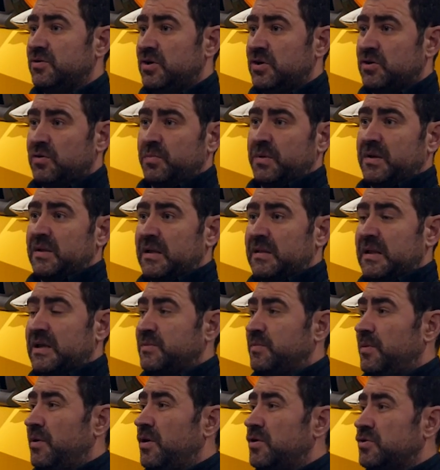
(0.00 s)
She's got to be that
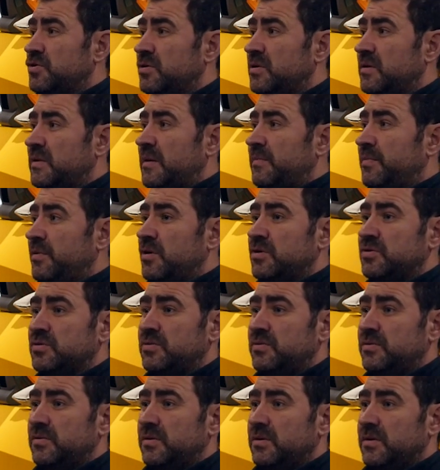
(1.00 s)
last person that
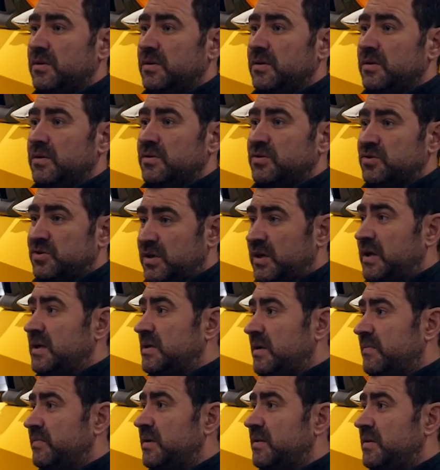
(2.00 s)
person sees,
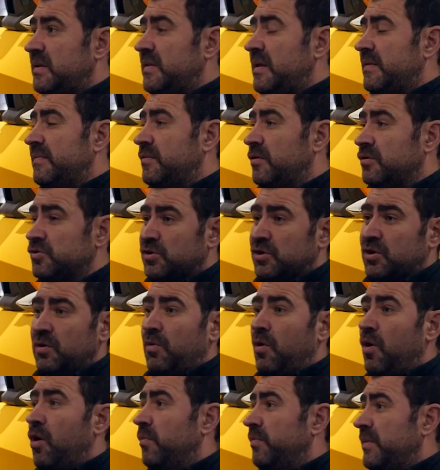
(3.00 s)
haven't they? Then they've got to go
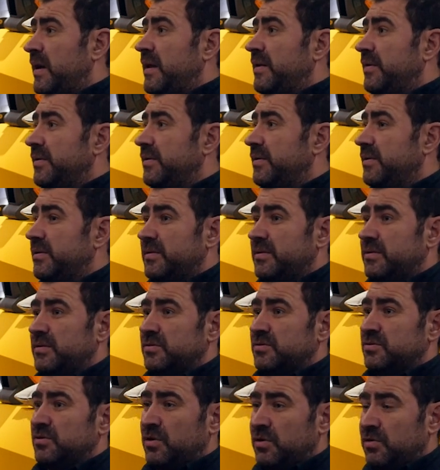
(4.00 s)
home then
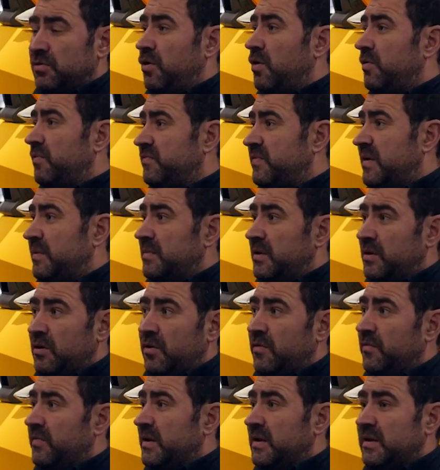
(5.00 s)
to their own family
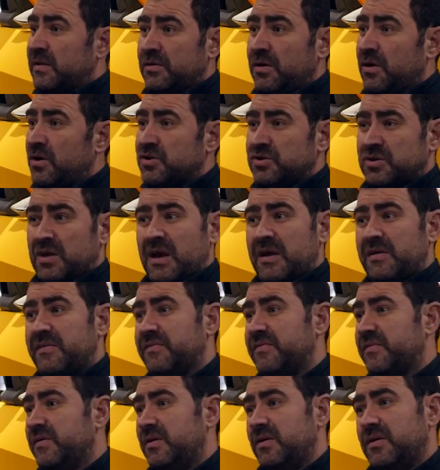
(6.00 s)
up, thinking they're
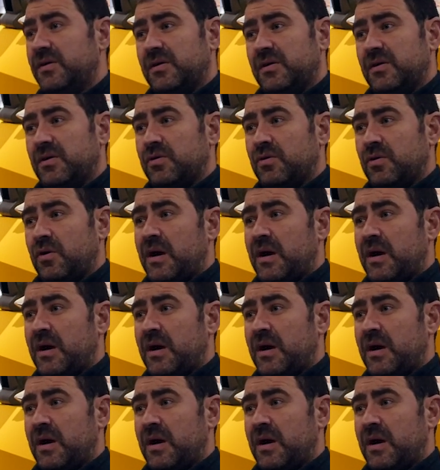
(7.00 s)
safe. You